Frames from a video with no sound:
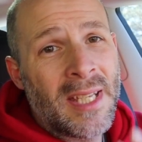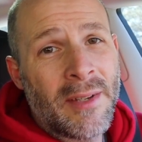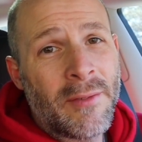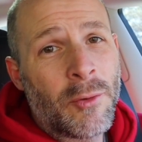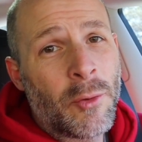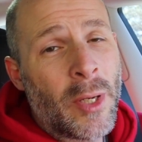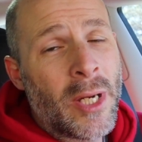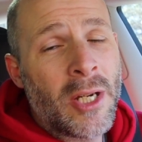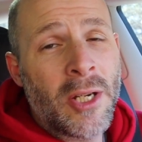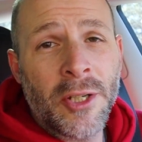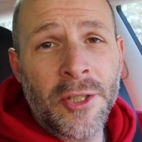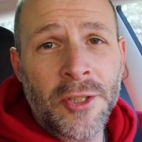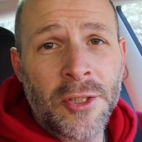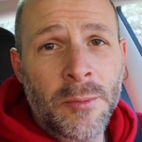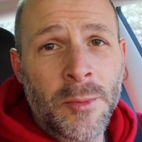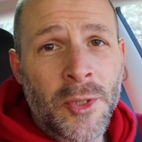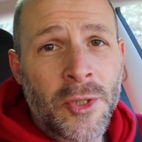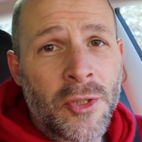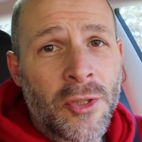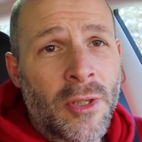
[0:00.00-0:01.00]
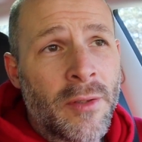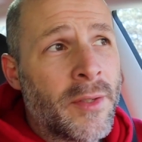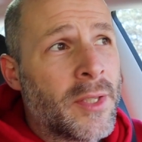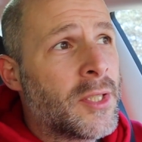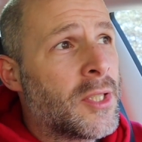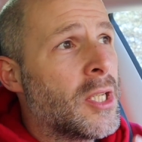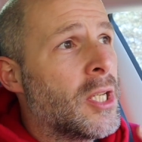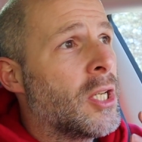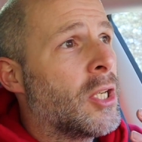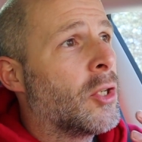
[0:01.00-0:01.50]
They have great customer
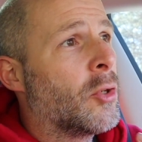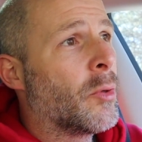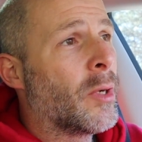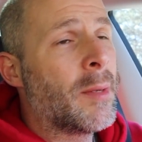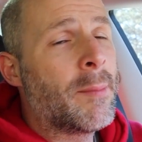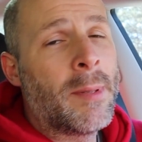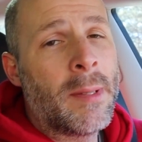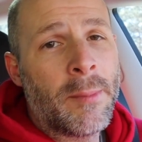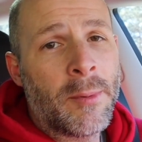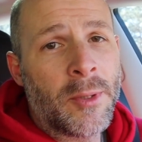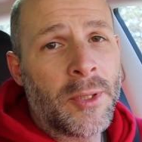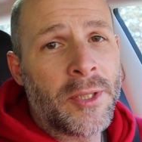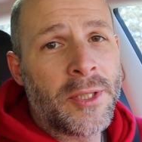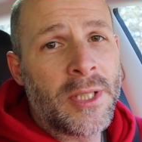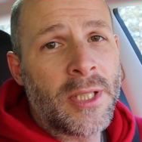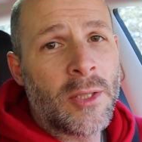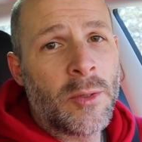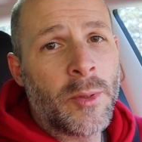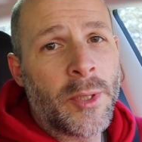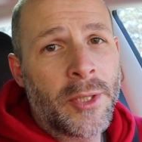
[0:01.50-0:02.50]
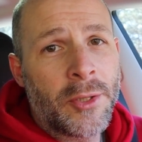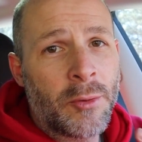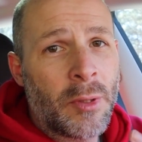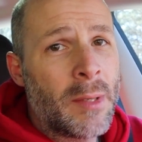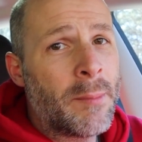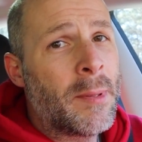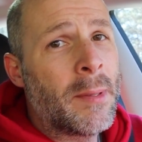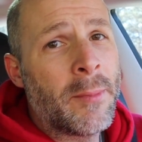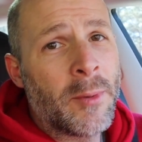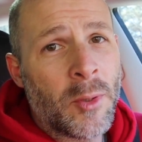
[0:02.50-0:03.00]
service, great people to deal with,
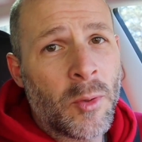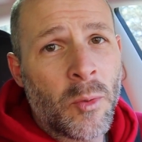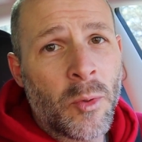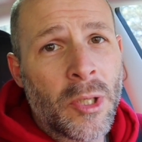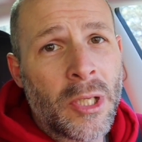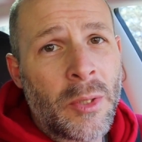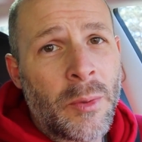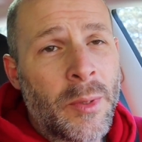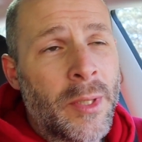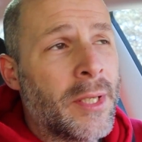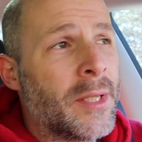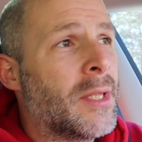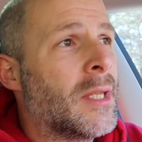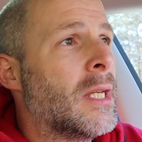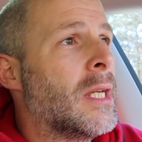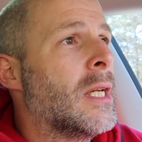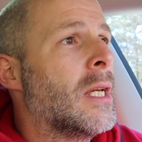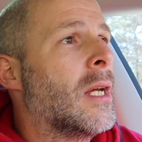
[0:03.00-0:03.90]
great people to work with.